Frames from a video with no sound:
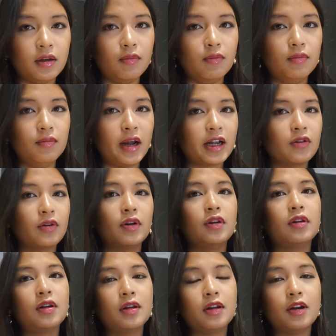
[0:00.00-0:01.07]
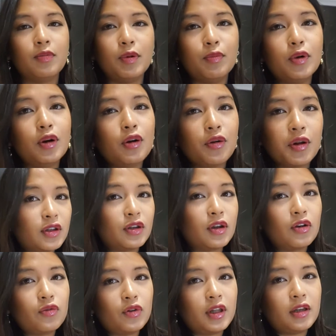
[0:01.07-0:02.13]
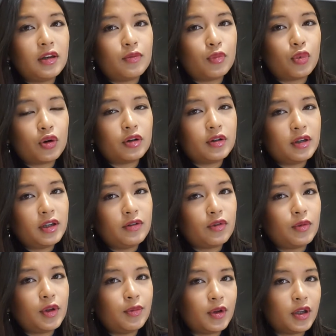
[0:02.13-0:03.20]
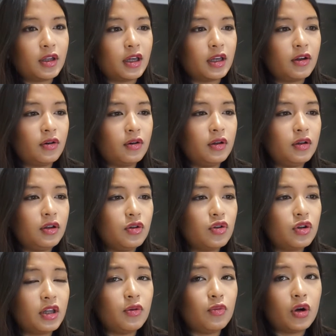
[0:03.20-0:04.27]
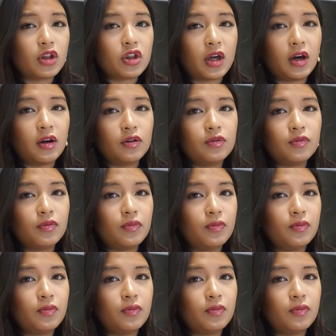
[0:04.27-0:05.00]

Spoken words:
the background is a little bit blurry. It's not really an important thing for me because I usually watch out